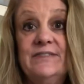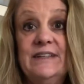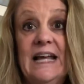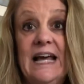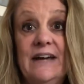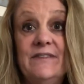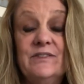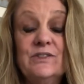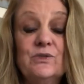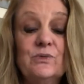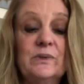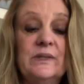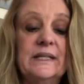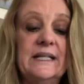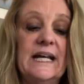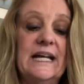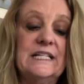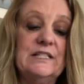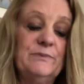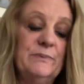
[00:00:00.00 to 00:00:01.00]
and half is really
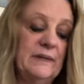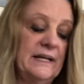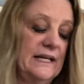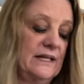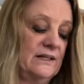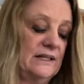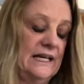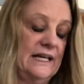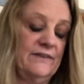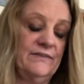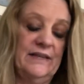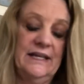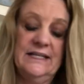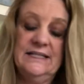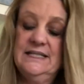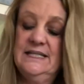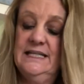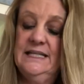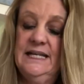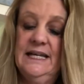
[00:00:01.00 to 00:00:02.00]
nice, but I don't have that
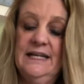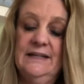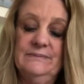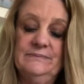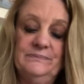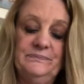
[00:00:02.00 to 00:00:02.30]
today.